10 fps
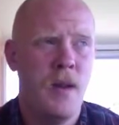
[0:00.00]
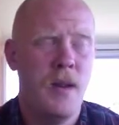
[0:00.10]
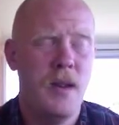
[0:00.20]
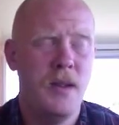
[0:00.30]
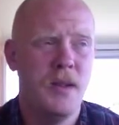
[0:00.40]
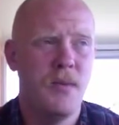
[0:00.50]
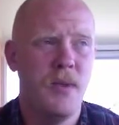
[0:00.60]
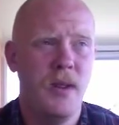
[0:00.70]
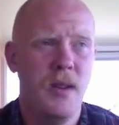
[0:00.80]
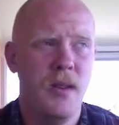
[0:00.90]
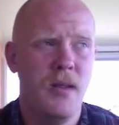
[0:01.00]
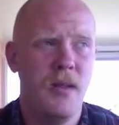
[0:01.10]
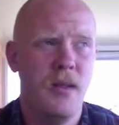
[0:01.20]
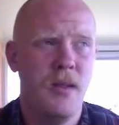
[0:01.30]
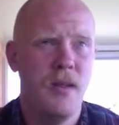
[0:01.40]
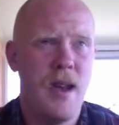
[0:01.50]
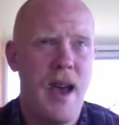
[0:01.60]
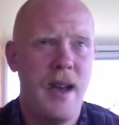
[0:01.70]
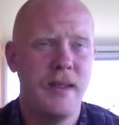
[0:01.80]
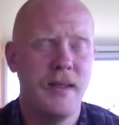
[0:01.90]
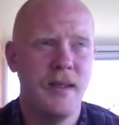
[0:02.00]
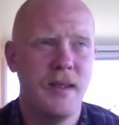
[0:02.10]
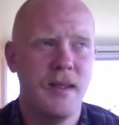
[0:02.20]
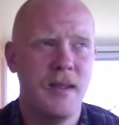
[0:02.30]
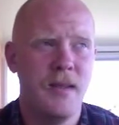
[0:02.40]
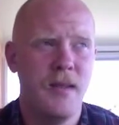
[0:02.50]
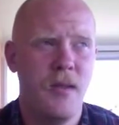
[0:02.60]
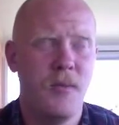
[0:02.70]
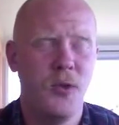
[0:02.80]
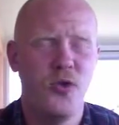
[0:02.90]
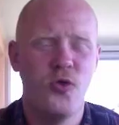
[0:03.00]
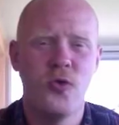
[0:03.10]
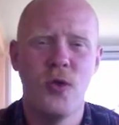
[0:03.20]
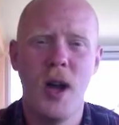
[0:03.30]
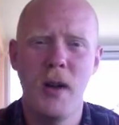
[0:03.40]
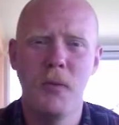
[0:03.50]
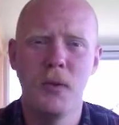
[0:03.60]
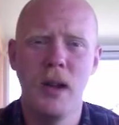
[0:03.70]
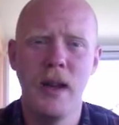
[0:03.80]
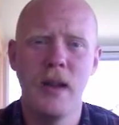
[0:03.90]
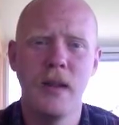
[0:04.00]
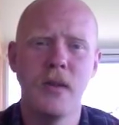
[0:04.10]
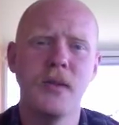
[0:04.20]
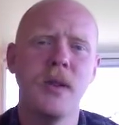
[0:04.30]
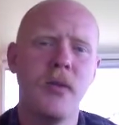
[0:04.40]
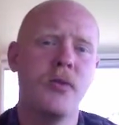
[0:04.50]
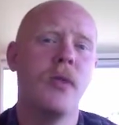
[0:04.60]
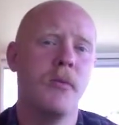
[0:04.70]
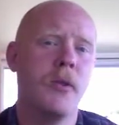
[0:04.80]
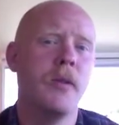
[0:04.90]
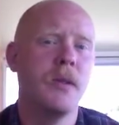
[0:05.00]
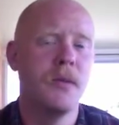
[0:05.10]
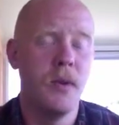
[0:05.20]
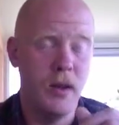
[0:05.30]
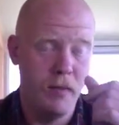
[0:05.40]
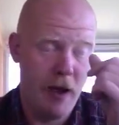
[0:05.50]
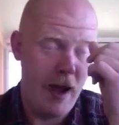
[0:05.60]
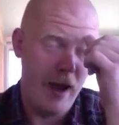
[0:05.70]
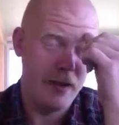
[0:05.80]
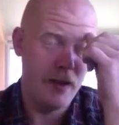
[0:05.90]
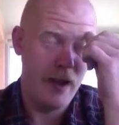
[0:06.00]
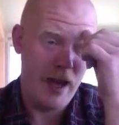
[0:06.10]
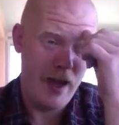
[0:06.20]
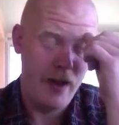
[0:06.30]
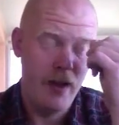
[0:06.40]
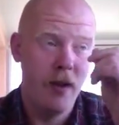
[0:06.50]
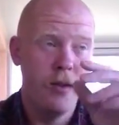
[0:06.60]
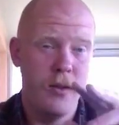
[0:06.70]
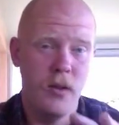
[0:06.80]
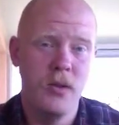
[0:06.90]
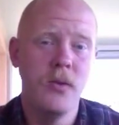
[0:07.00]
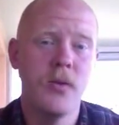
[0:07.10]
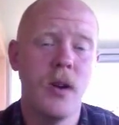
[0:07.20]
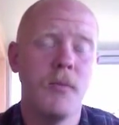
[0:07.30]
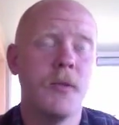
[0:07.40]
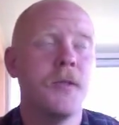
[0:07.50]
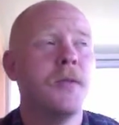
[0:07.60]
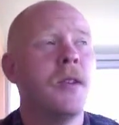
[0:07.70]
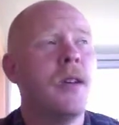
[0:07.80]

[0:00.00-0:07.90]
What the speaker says: he just really adds this almost tribal-like, and there's another drummer in there as well, let me add to that. There are two drummers,